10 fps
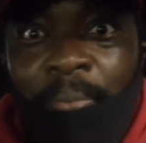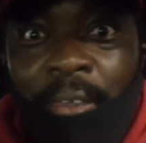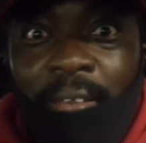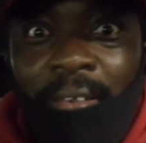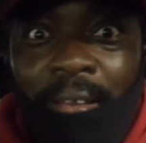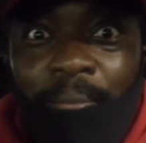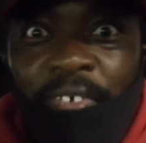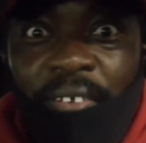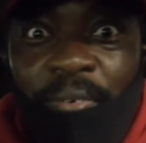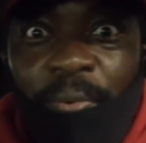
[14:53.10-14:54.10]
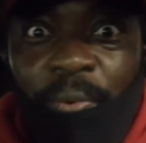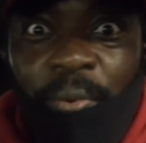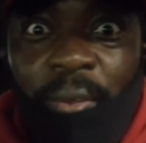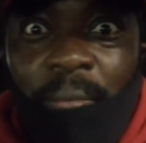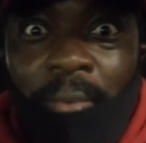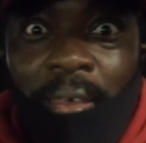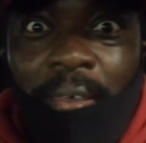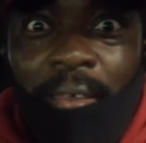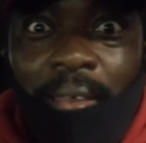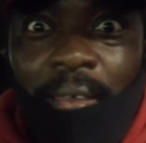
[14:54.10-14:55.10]
apparently I'm driving when we're going
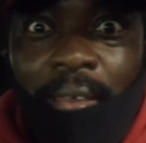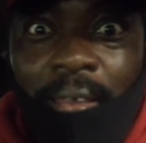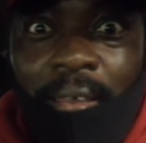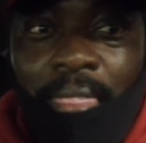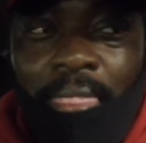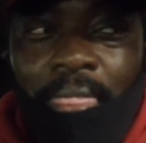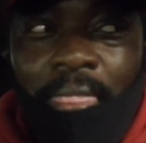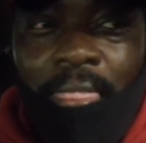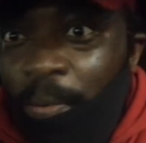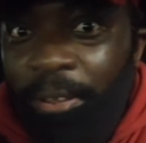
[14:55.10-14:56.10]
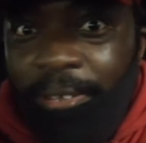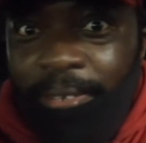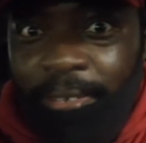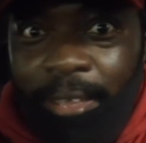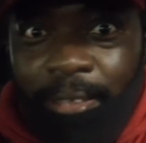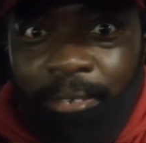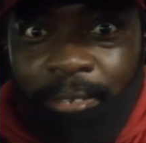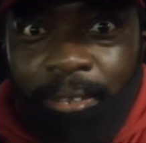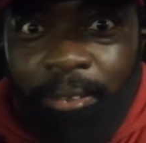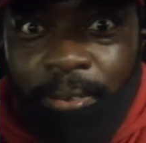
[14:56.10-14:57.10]
back. Anyways,
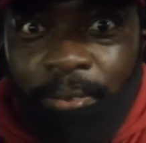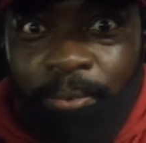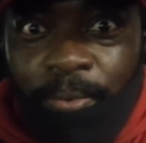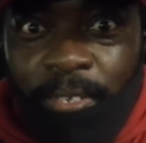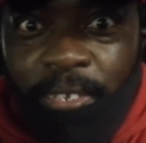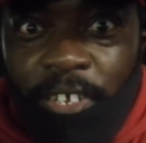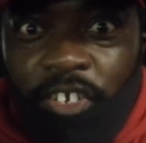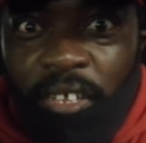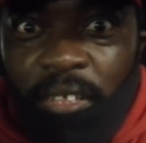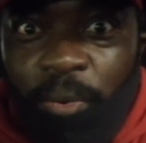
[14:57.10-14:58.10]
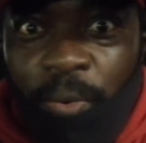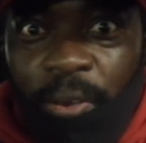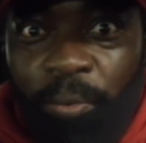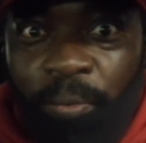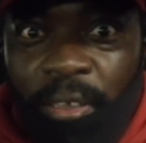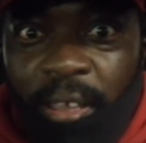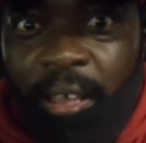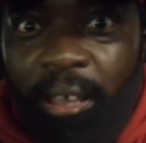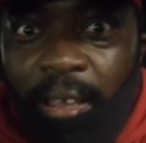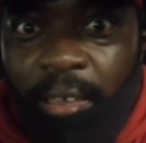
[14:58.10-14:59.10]
so we'll see each other when we
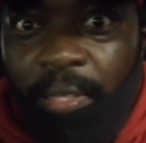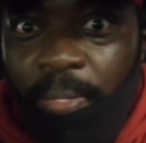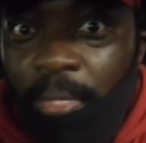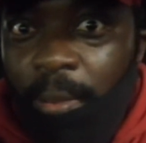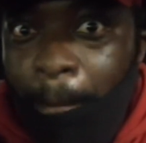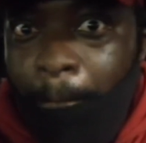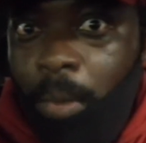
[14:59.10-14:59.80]
are in the